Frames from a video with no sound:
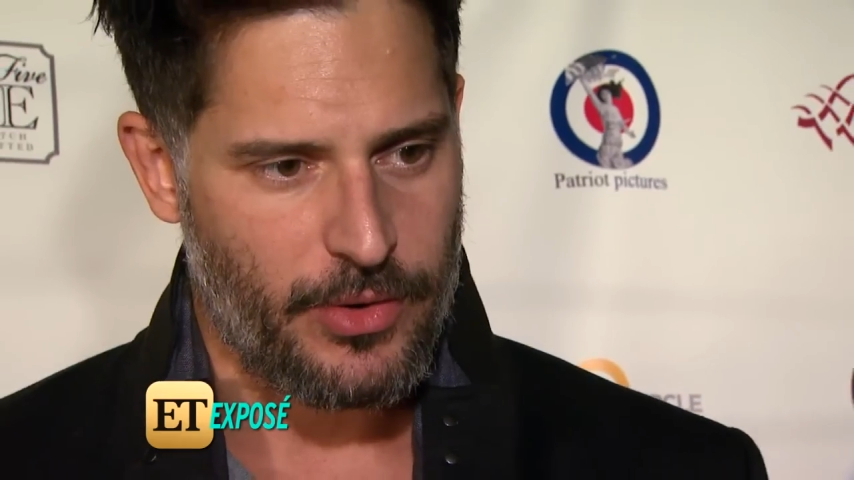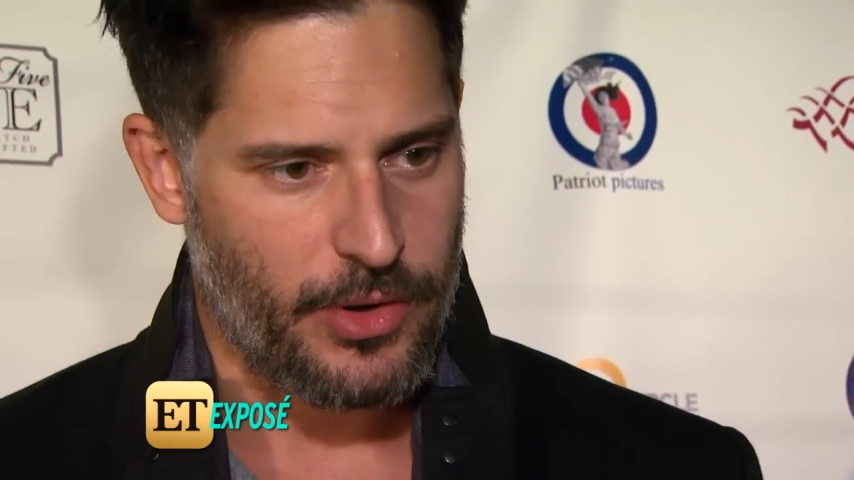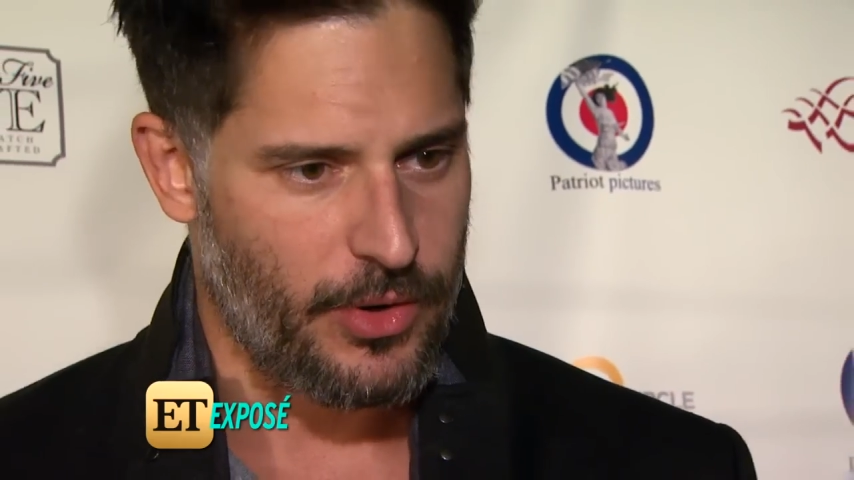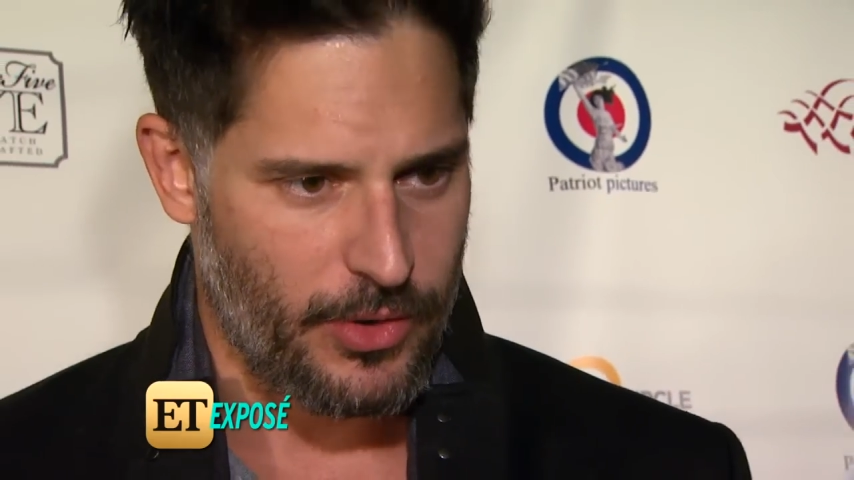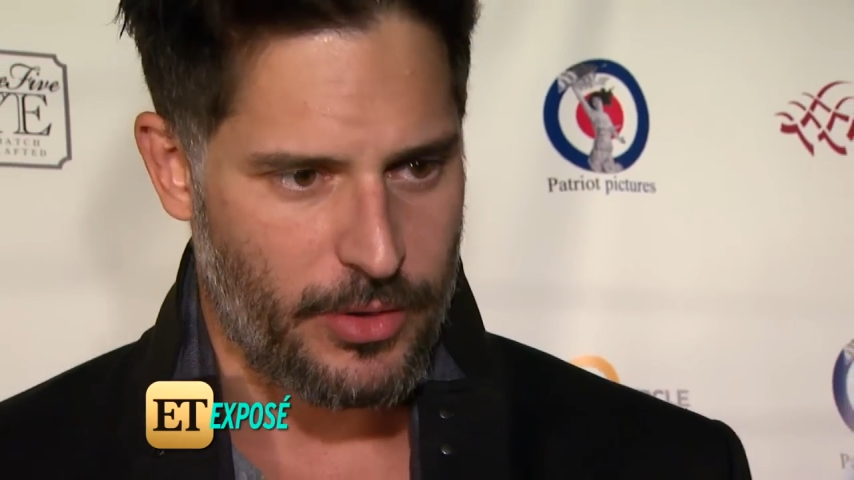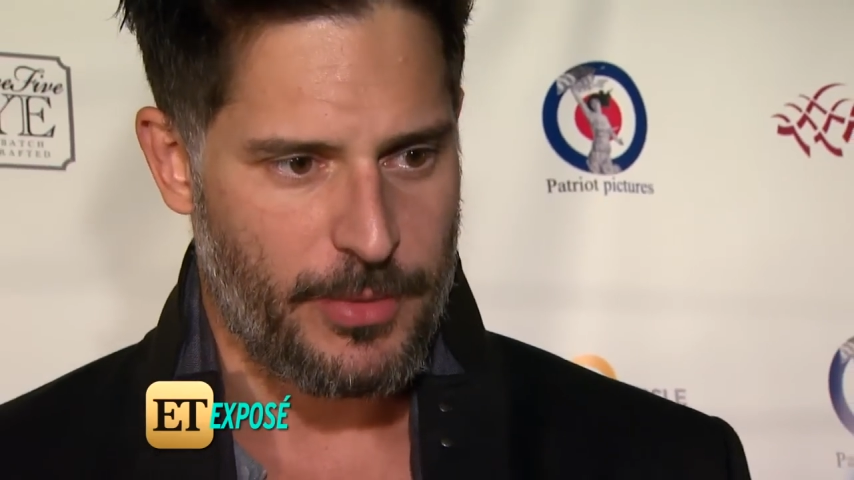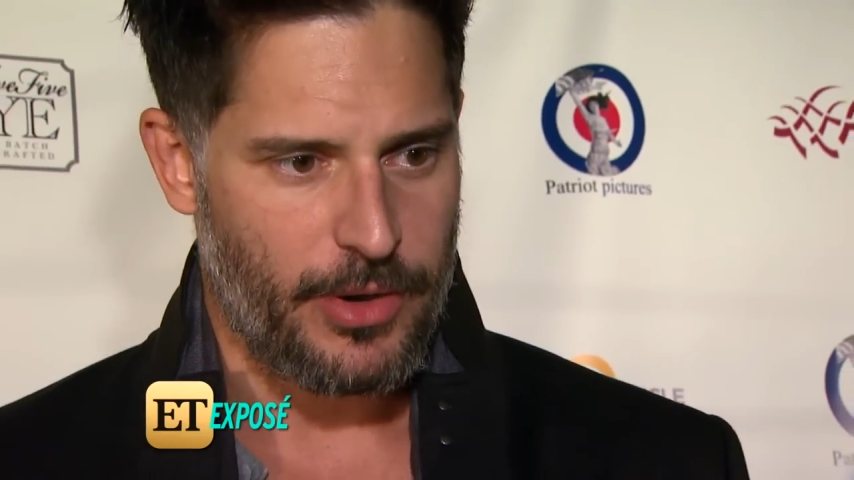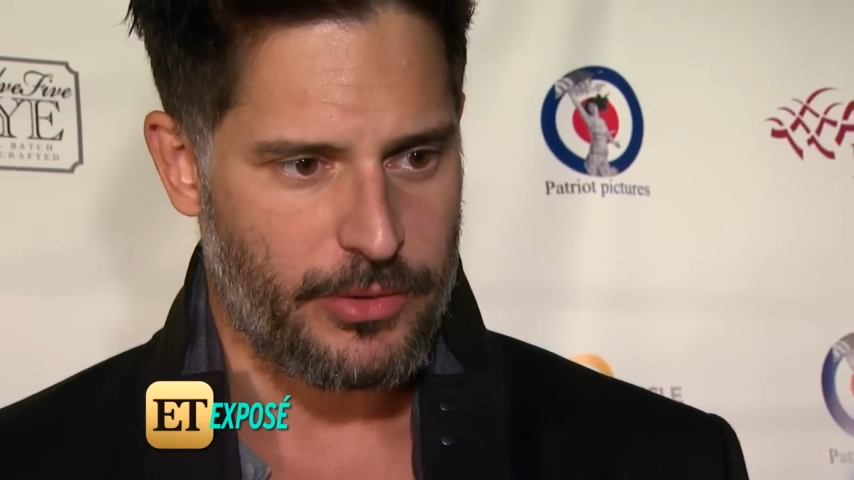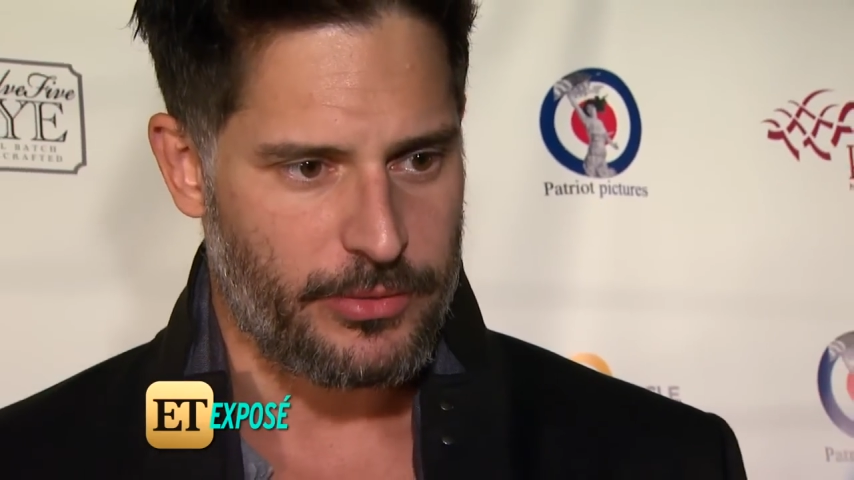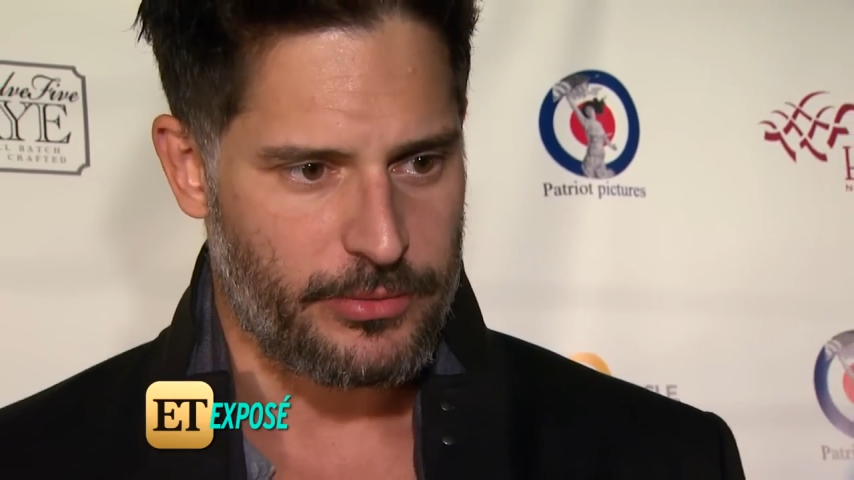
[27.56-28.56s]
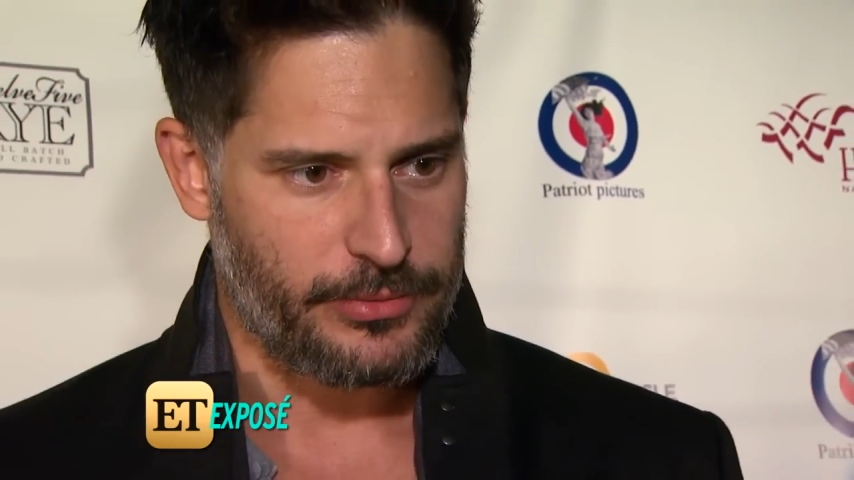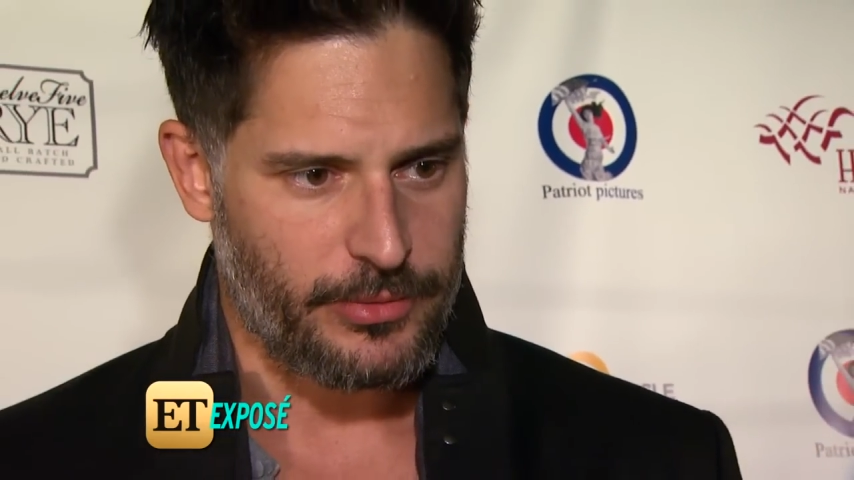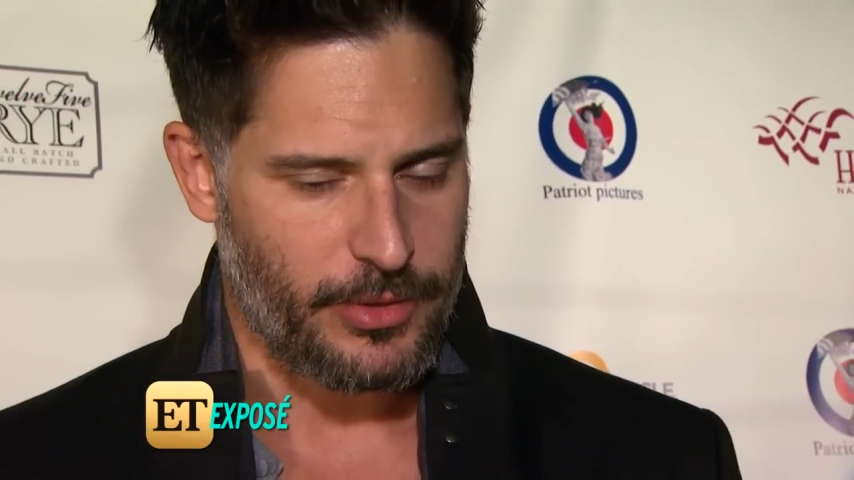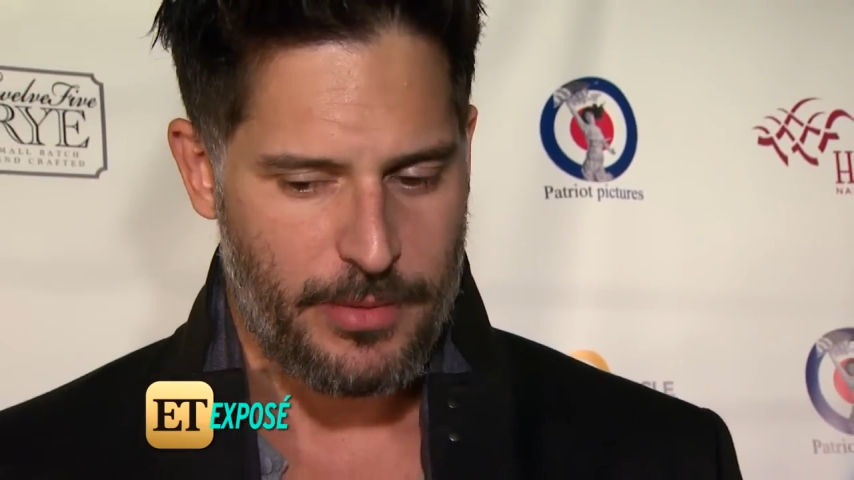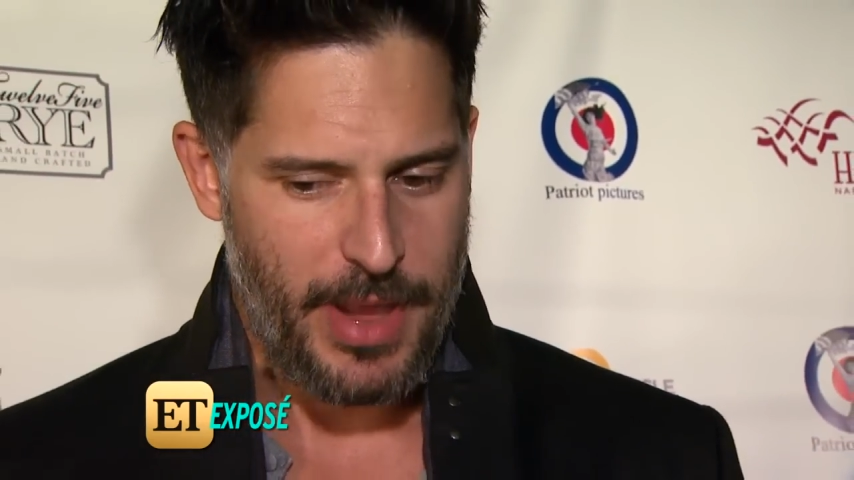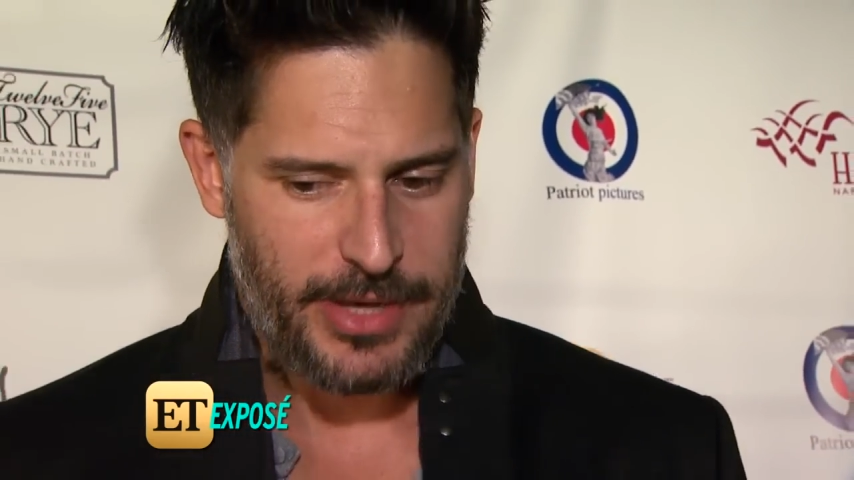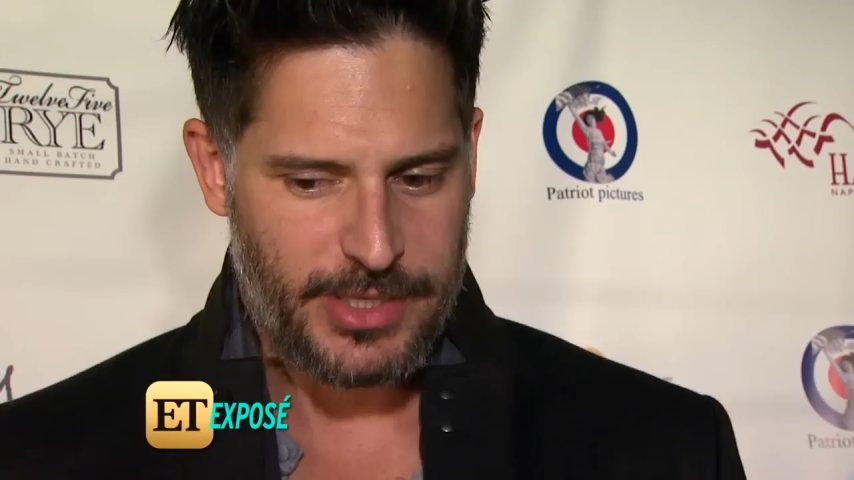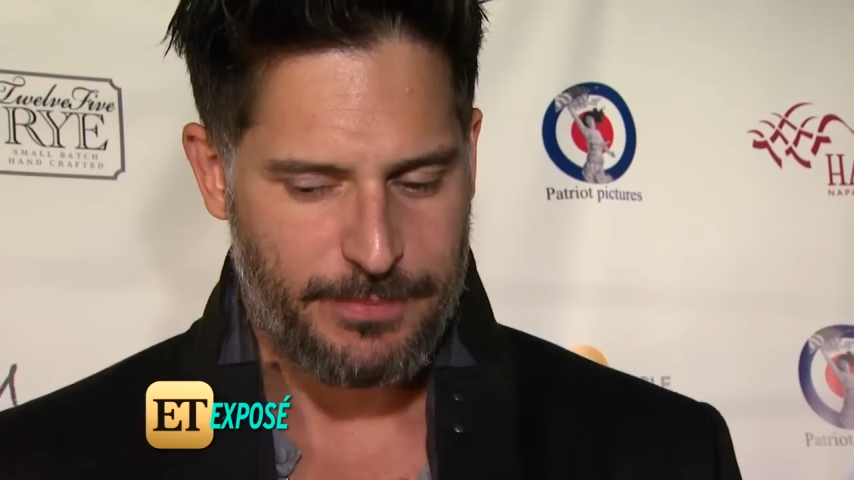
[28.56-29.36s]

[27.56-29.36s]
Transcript: or a hormone or a magic